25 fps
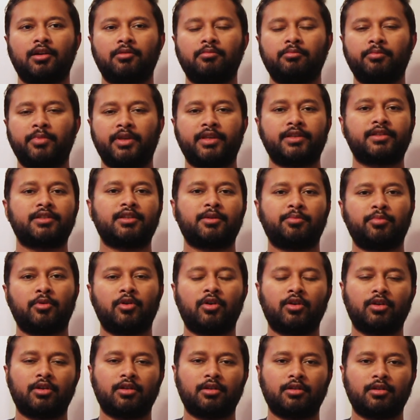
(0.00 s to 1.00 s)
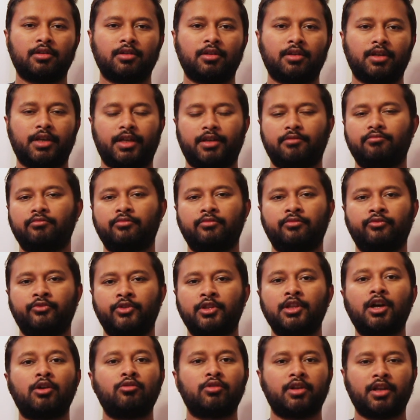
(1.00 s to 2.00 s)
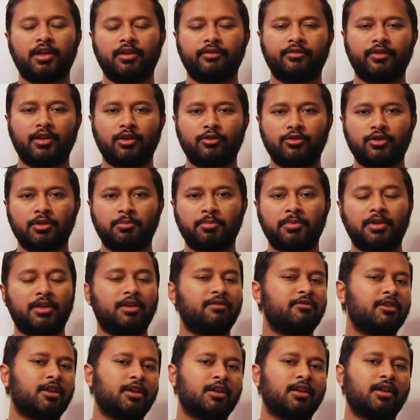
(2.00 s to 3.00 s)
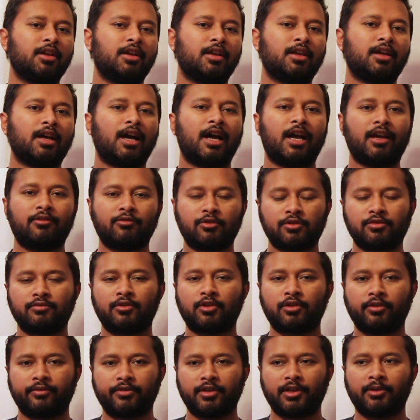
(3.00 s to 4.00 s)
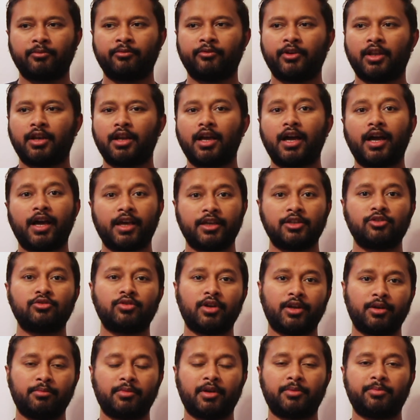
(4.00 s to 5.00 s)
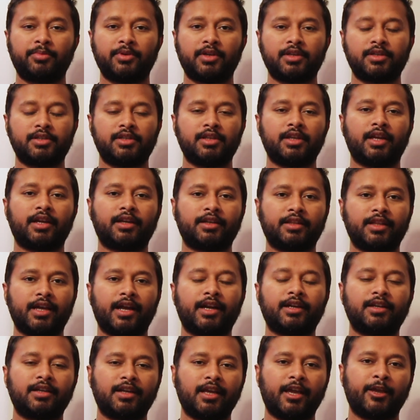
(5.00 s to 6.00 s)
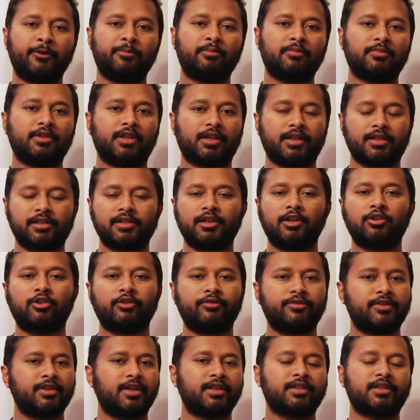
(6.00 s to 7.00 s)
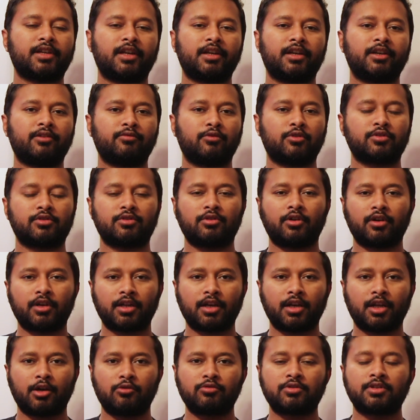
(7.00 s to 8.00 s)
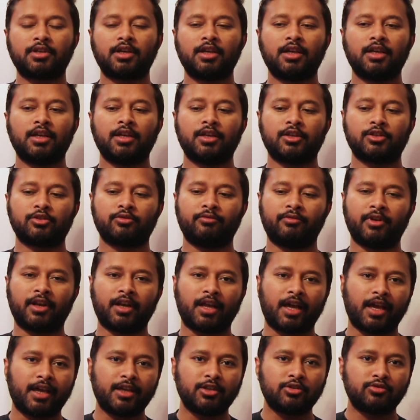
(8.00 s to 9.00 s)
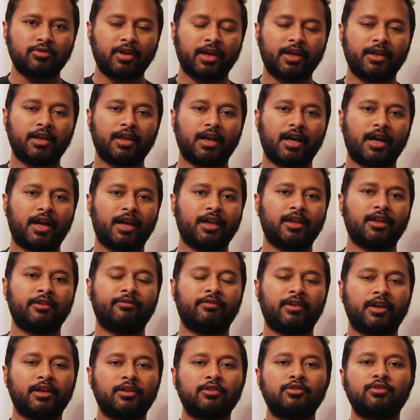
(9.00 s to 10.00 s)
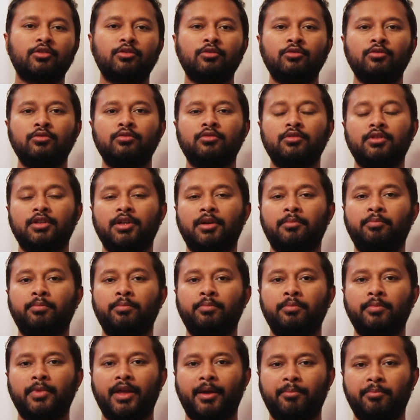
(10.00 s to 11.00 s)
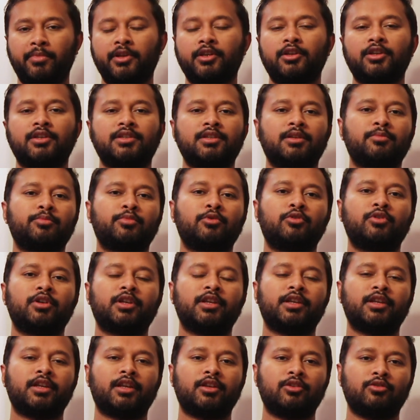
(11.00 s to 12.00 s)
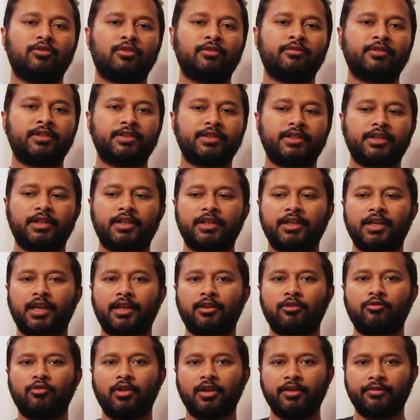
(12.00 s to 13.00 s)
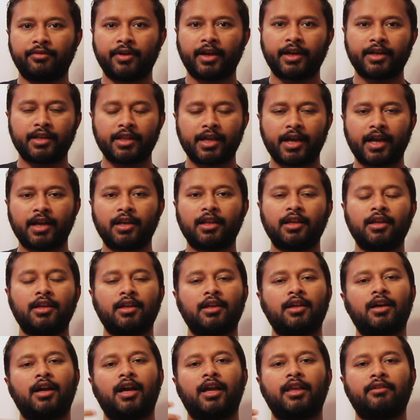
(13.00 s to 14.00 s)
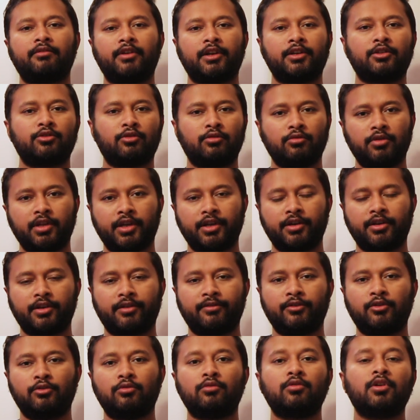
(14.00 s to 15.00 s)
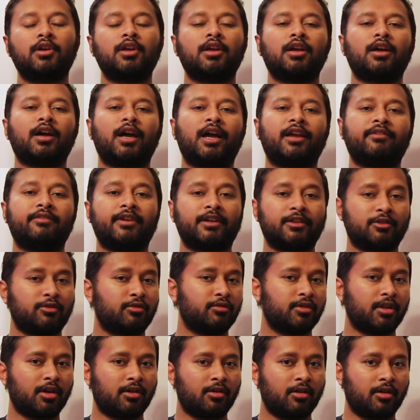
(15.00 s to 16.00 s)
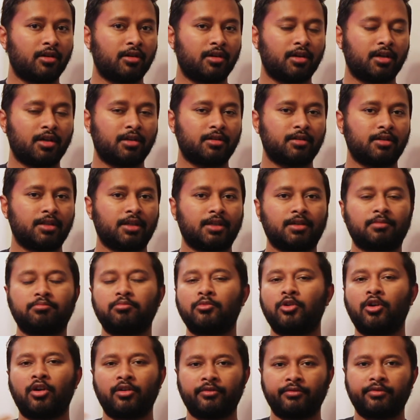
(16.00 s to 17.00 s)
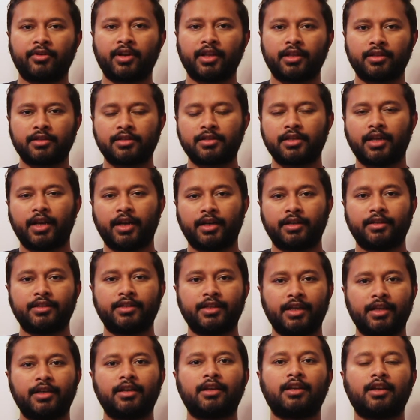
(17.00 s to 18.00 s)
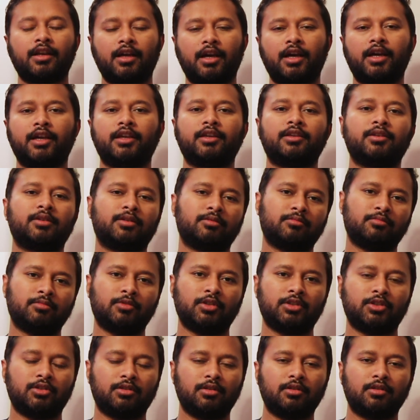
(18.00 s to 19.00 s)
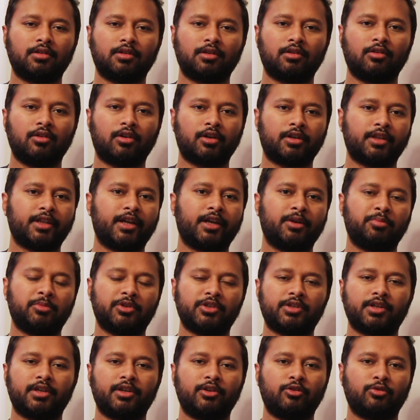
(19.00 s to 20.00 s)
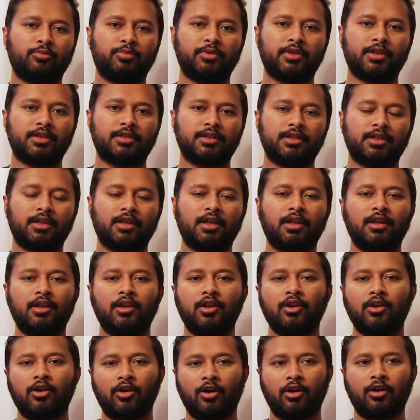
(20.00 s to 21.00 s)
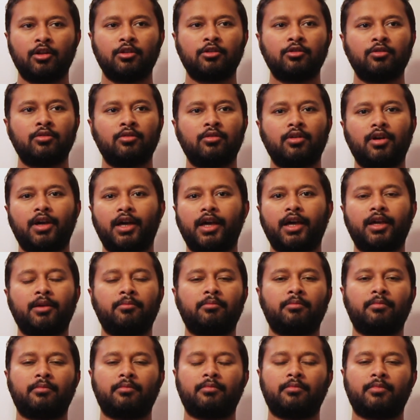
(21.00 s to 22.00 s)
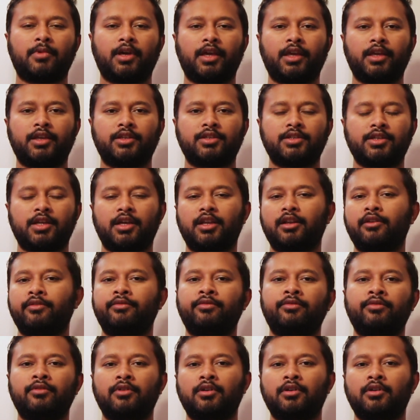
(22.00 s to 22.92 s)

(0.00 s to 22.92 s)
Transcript: based upon without any fellowship. Even I was one of them. When I joined my PhD, at that time the result of CSIR NET was not announced. When I joined, I went through the application portal in a university, I qualified that, I went through the interview, I went through the conference, and then I got the admission into PhD. Although my JRF